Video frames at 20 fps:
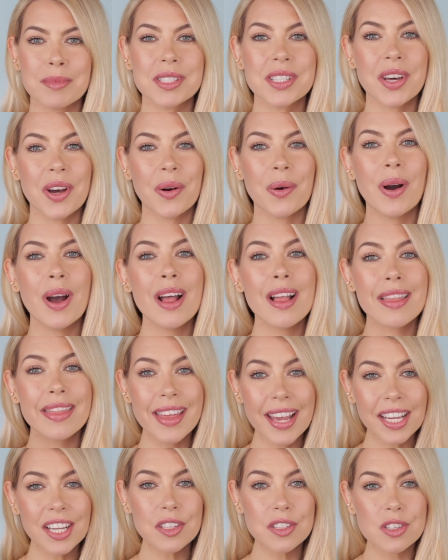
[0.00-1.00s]
So
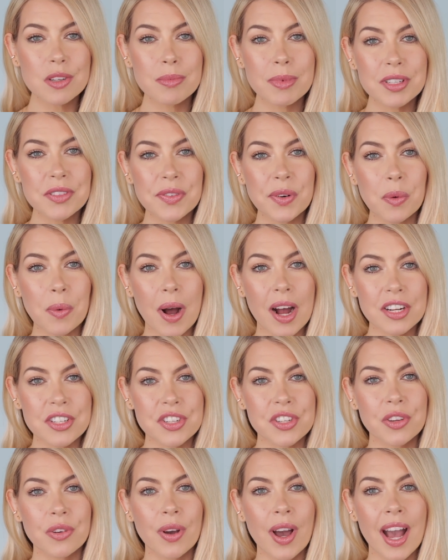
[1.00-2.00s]
thank you so much for
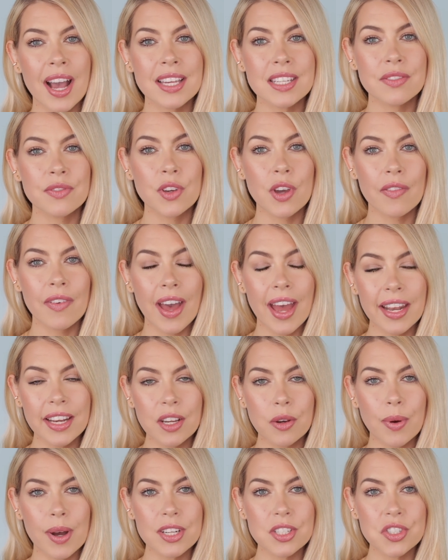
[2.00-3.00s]
watching you guys. If you have
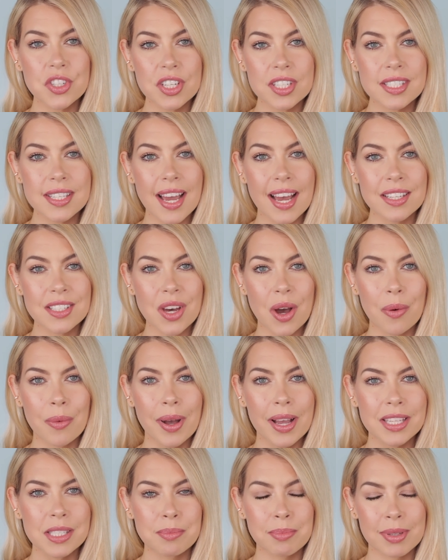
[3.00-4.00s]
any questions, as
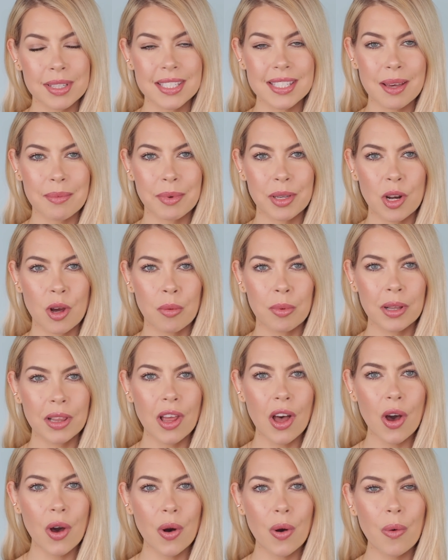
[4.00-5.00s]
always, please let me know
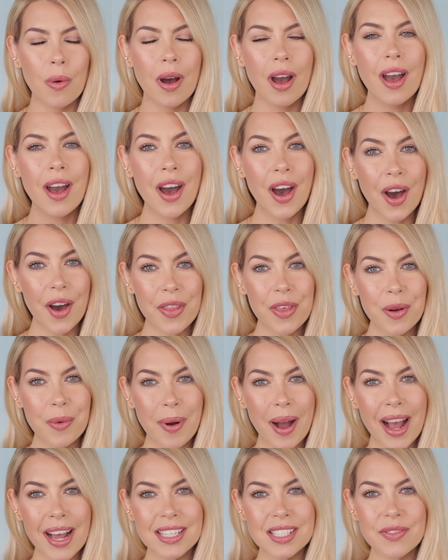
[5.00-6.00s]
below.
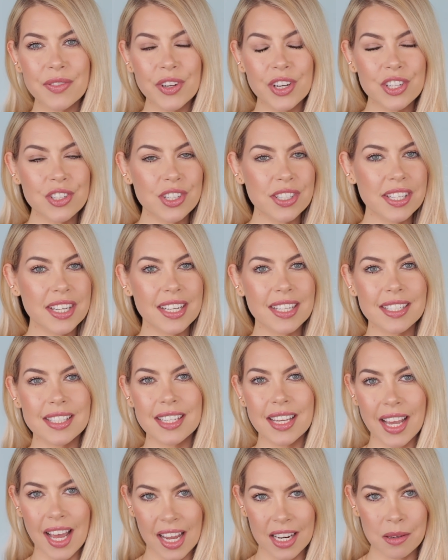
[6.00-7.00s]
Otherwise, if you're interested in
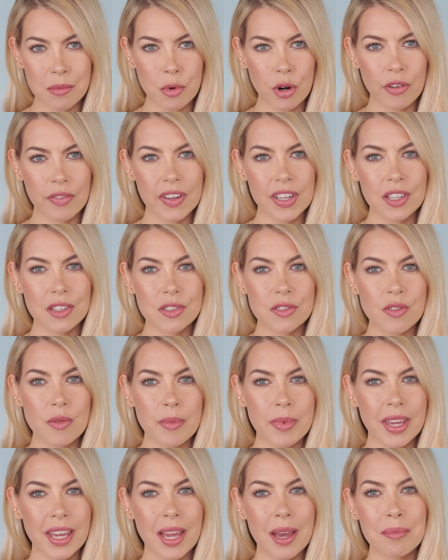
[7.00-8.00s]
seeing any more videos
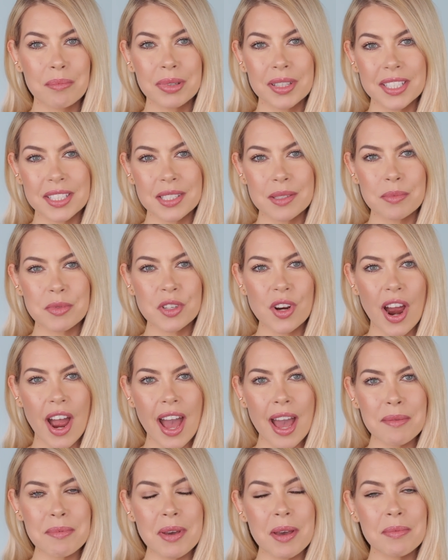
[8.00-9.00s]
from me, please
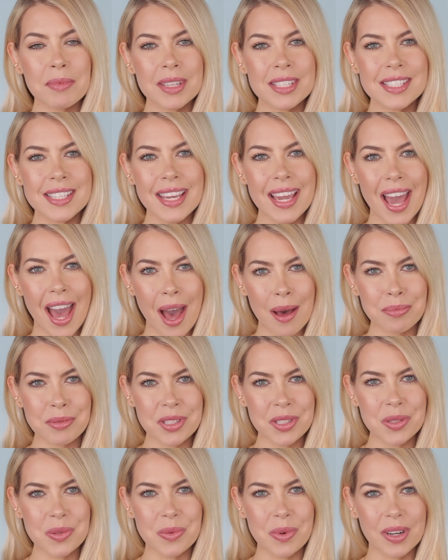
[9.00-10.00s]
subscribe. It means the
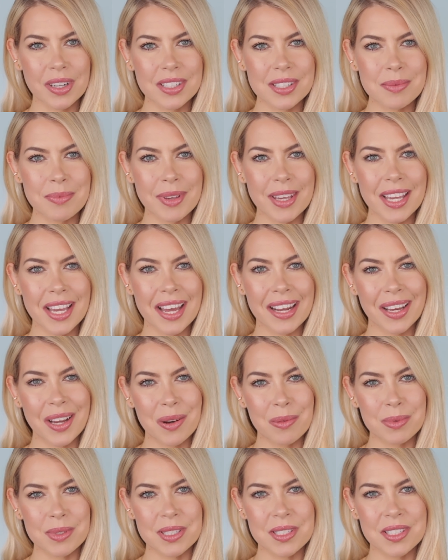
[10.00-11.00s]
absolute world to me and I
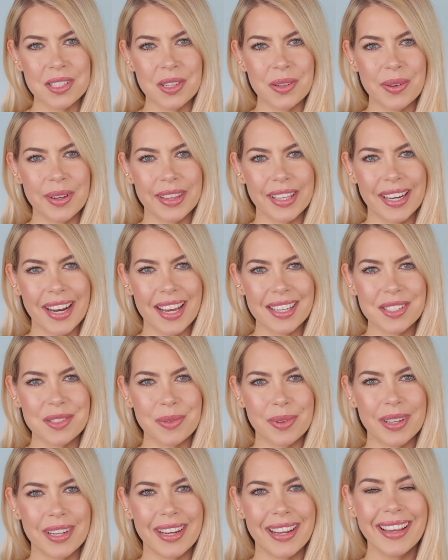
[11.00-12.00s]
hope to see you in the next
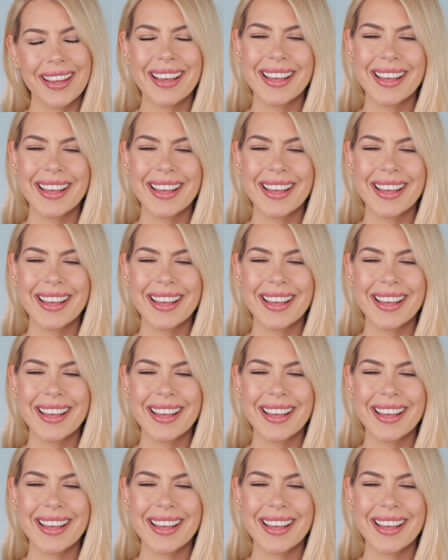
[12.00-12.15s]
one.